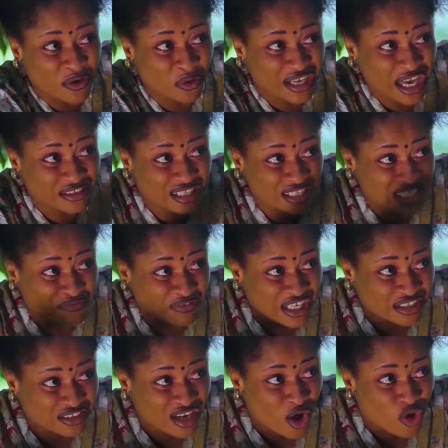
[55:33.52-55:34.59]
single girls in this
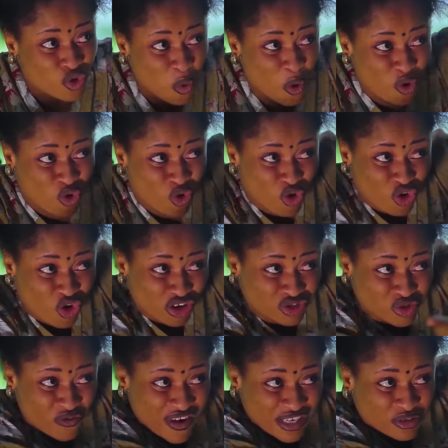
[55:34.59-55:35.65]
village, you won't
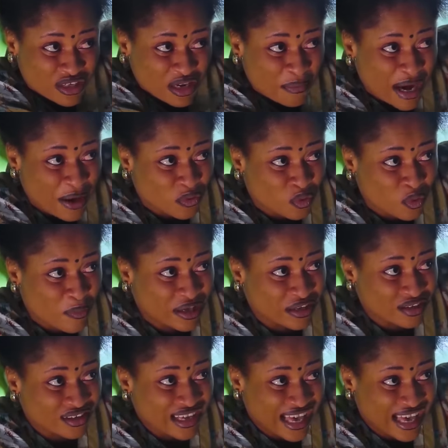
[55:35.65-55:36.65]
cross over to the married women.